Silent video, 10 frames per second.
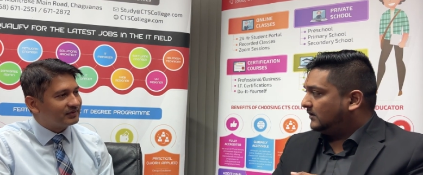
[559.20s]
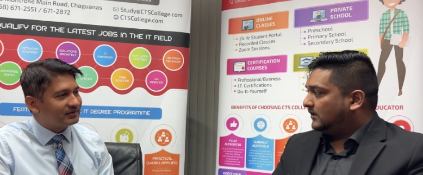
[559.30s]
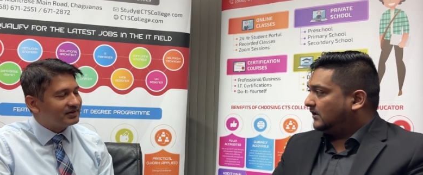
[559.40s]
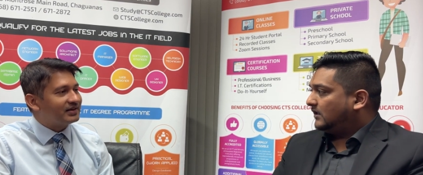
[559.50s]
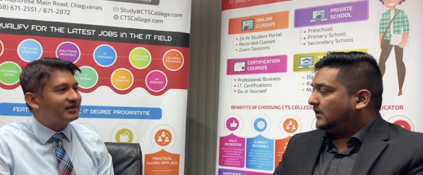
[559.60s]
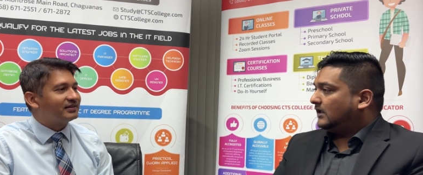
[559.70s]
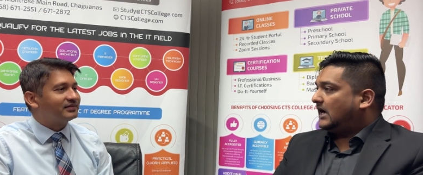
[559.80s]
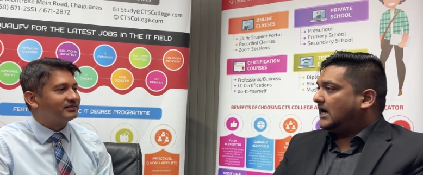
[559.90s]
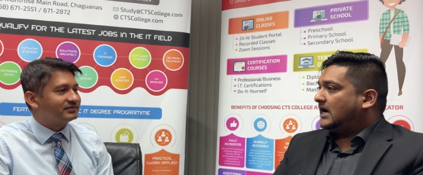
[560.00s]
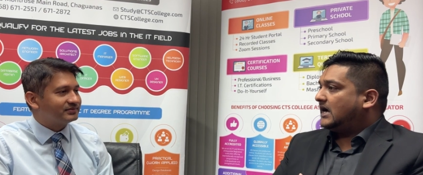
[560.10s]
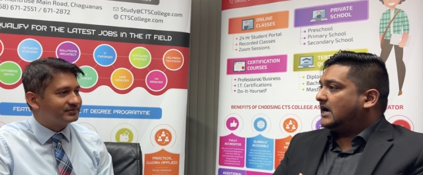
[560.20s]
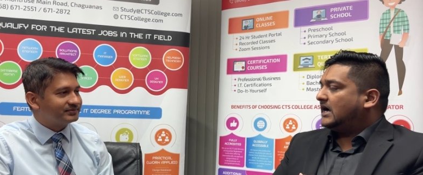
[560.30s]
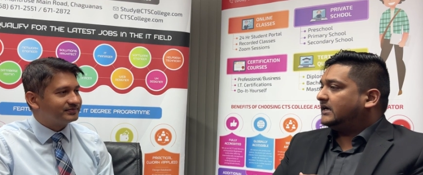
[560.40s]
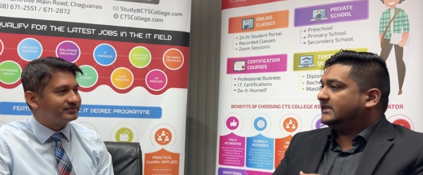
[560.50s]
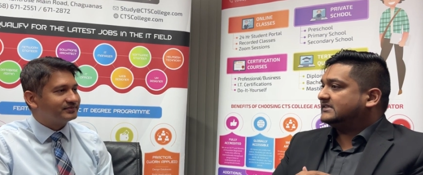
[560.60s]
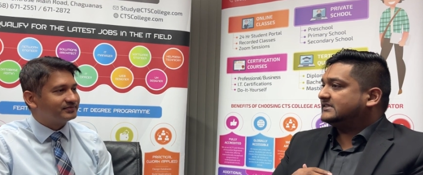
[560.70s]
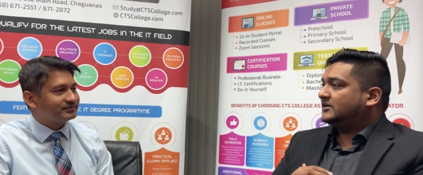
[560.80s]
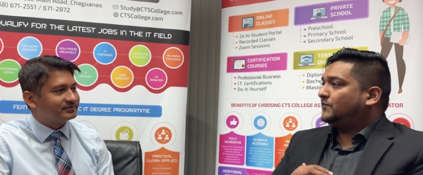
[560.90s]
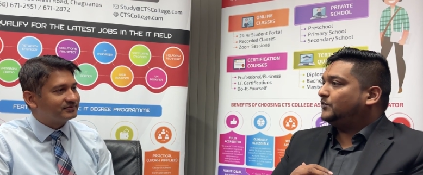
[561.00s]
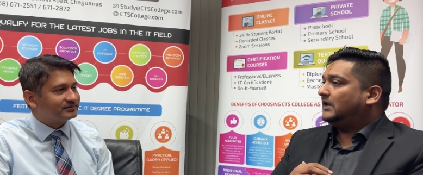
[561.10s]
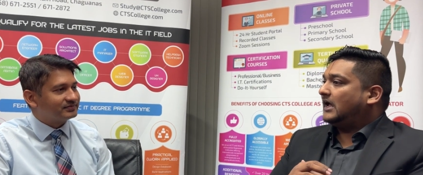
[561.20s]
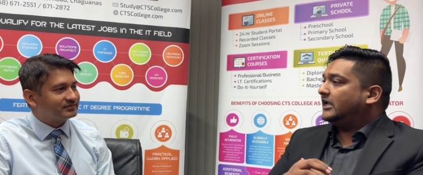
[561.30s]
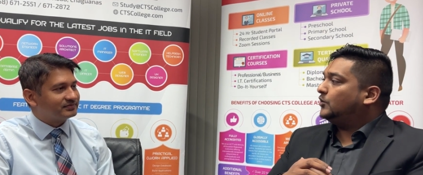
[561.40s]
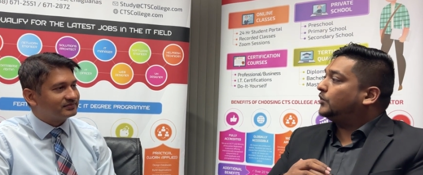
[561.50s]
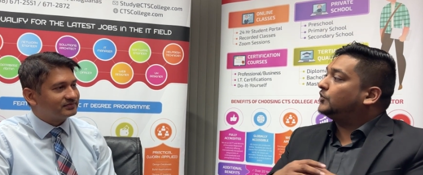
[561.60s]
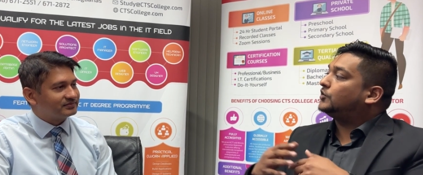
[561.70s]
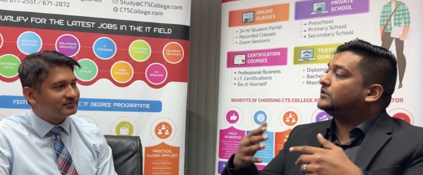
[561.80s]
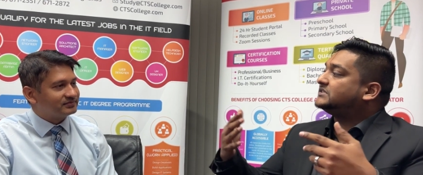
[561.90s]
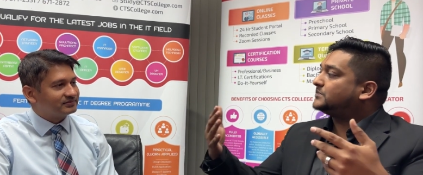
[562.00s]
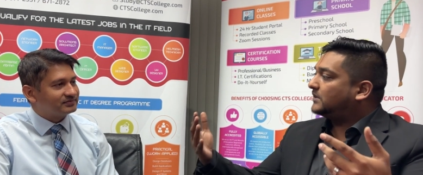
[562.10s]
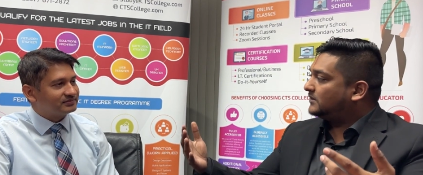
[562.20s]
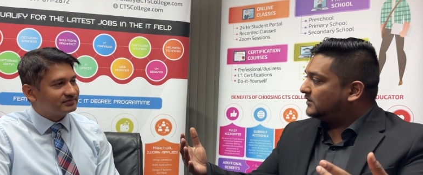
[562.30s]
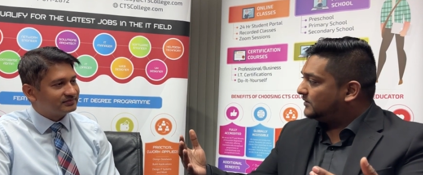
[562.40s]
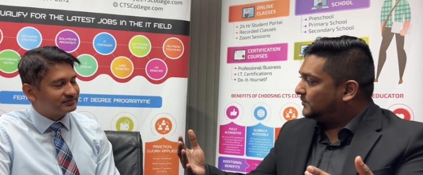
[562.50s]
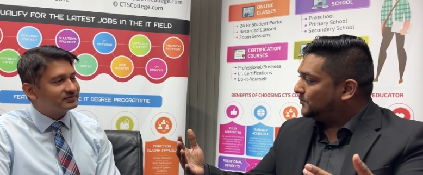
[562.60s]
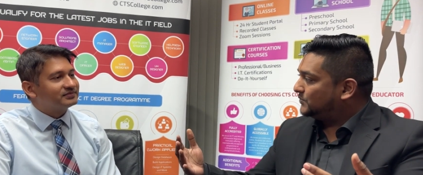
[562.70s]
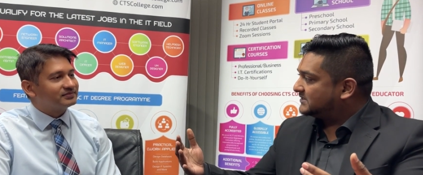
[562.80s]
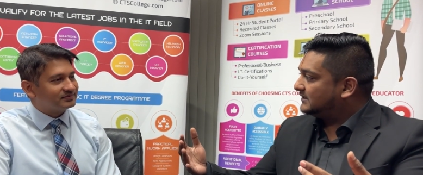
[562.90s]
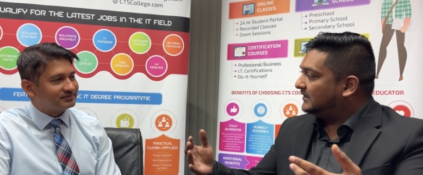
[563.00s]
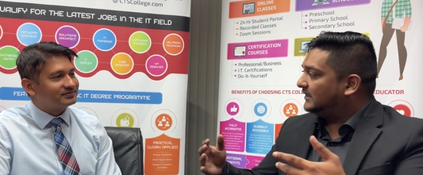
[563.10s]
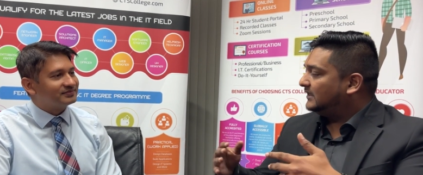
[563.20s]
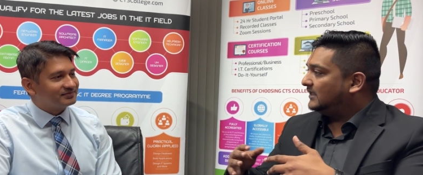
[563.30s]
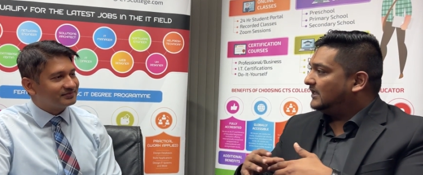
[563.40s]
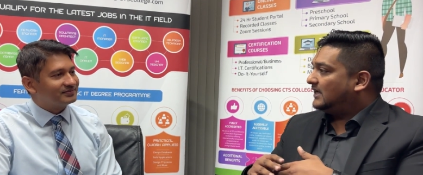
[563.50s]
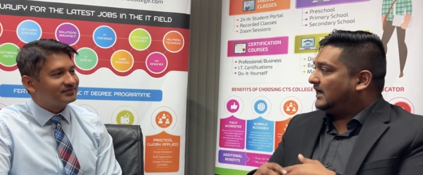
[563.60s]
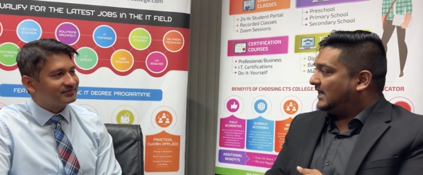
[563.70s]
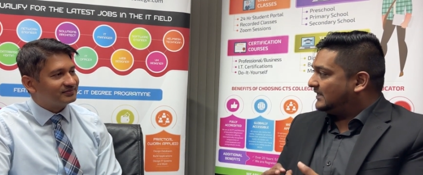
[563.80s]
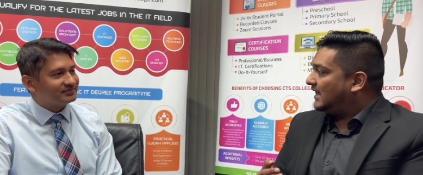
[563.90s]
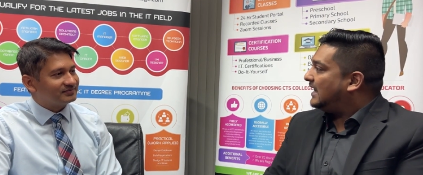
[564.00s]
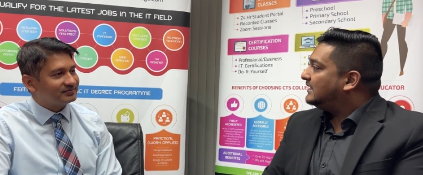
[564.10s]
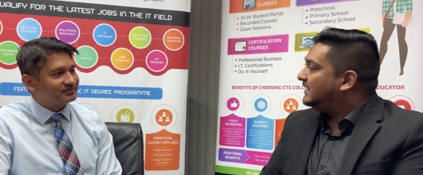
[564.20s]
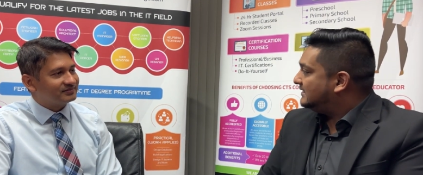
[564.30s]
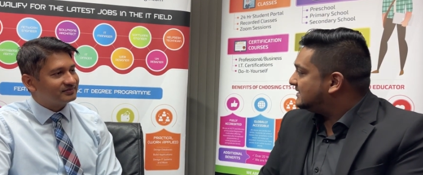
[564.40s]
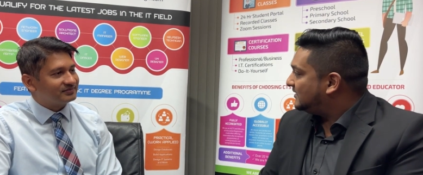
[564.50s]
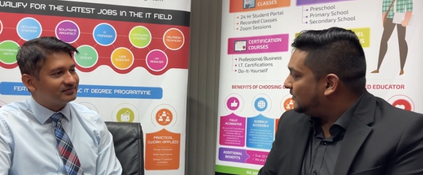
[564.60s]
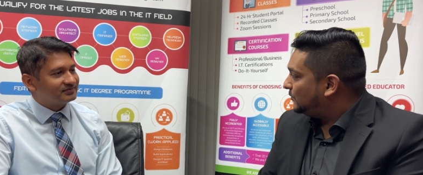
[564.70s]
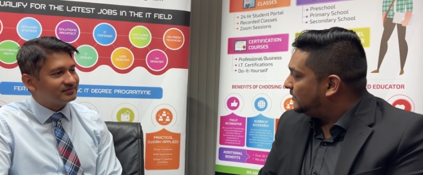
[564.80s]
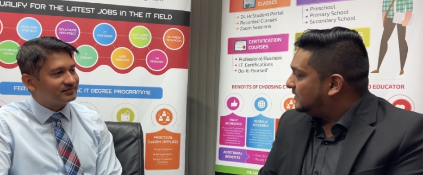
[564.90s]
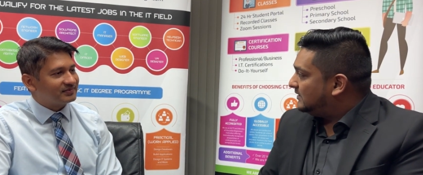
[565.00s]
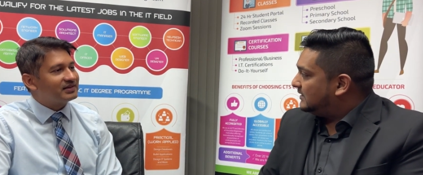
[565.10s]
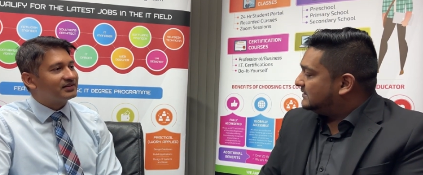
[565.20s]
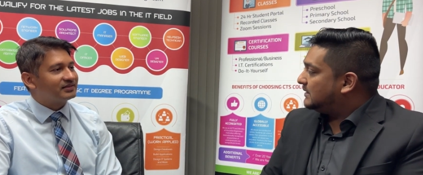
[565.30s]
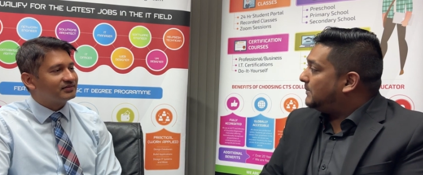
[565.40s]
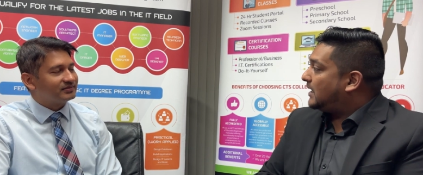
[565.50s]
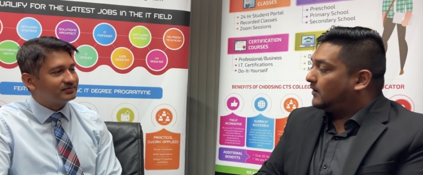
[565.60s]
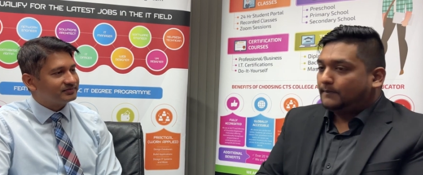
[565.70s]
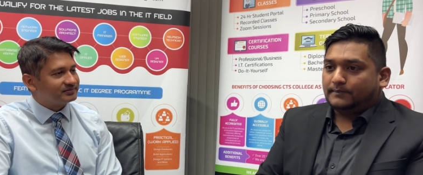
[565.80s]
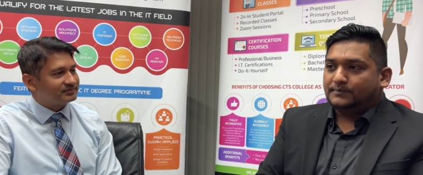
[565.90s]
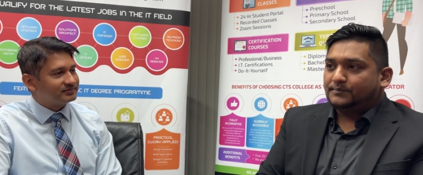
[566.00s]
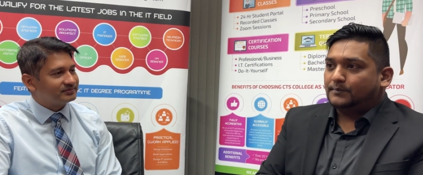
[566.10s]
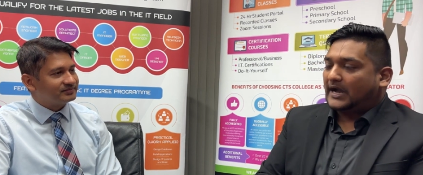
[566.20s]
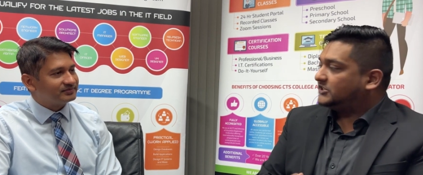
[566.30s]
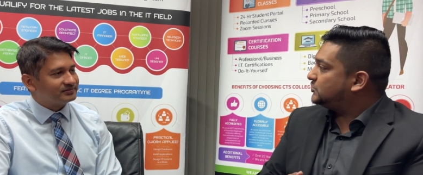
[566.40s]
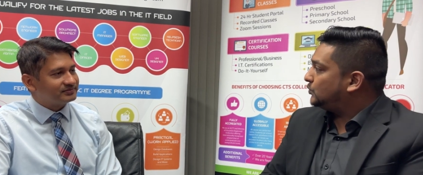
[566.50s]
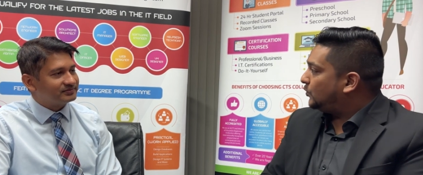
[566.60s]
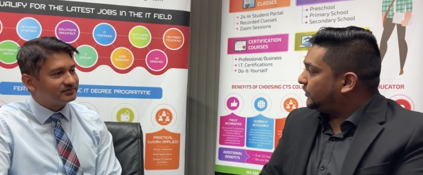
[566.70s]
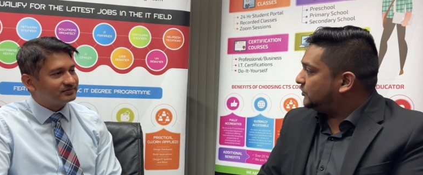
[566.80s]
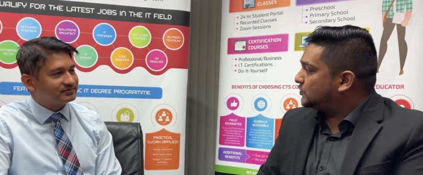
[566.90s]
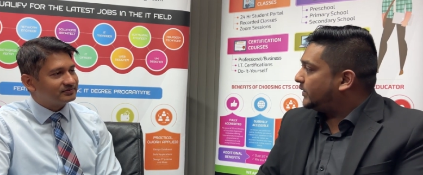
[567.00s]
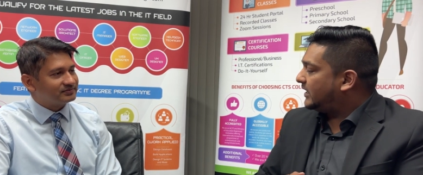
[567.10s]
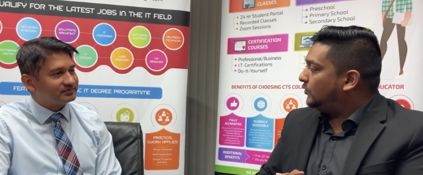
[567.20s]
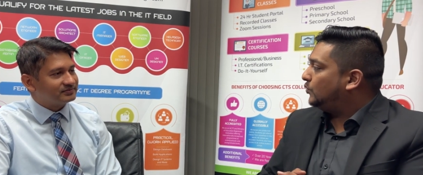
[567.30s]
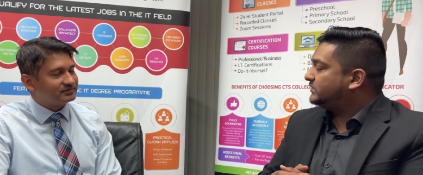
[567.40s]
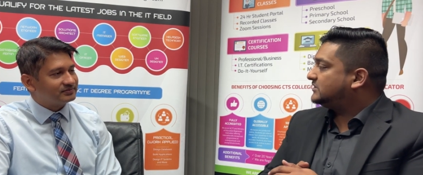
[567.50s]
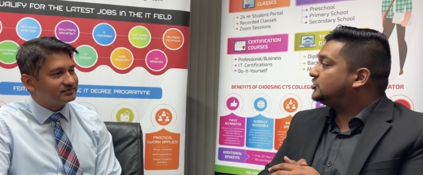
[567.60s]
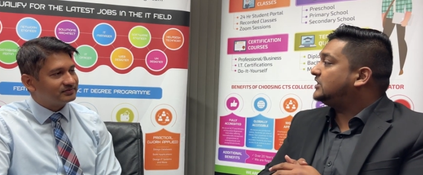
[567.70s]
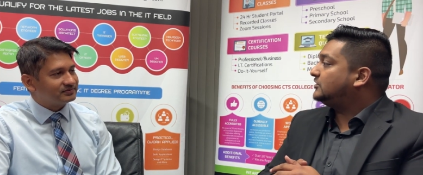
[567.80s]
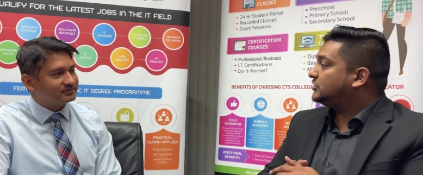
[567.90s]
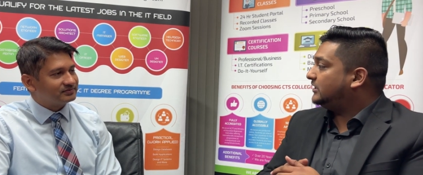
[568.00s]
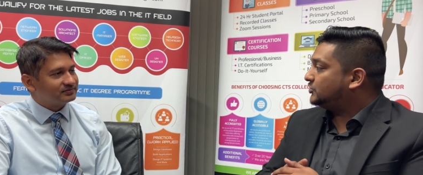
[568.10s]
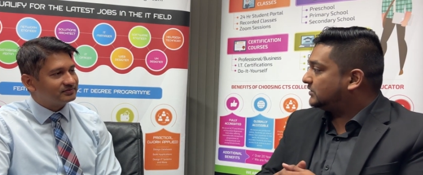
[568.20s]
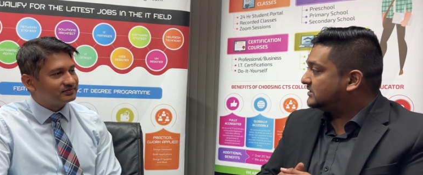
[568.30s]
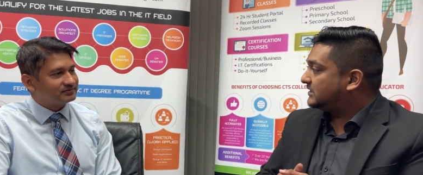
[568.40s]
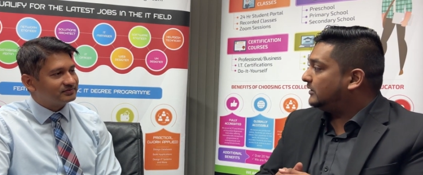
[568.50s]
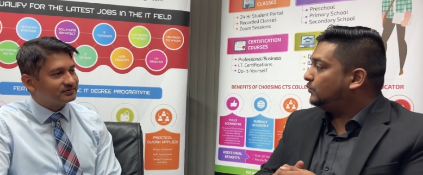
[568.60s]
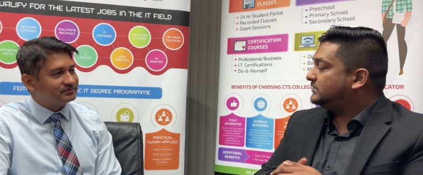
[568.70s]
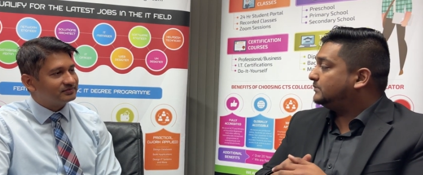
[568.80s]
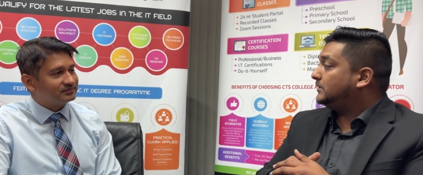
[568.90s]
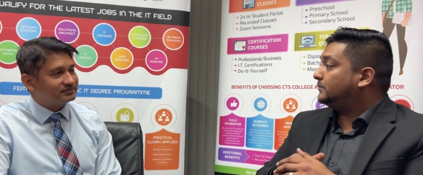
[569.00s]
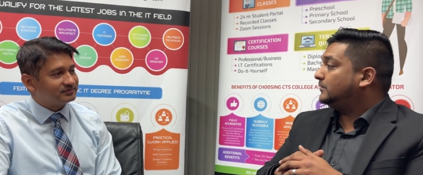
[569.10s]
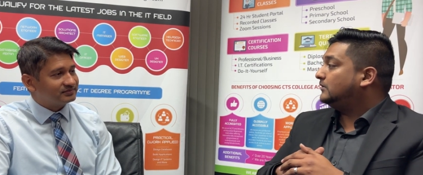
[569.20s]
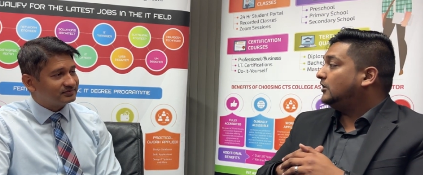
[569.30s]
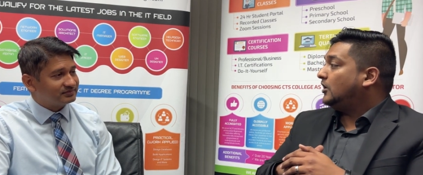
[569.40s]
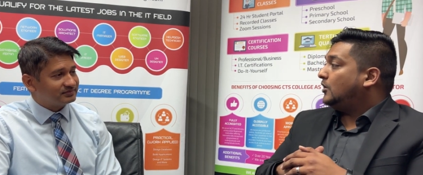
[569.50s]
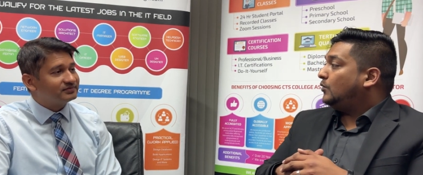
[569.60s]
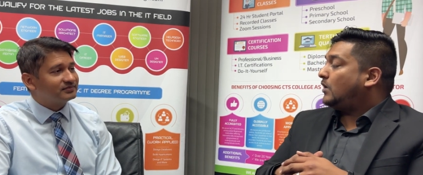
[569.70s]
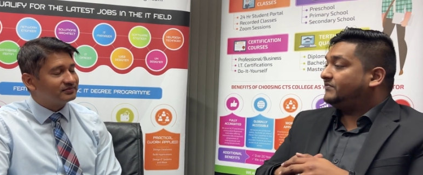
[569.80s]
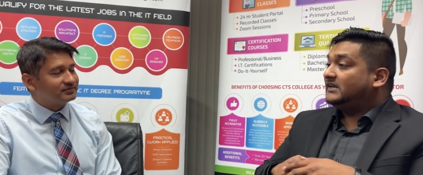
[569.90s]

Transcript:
Speaker 1: yeah, and instead of relying on charisma mostly, I had hard data now yeah. to back up my story. So when I go to change agents and I go to people who have the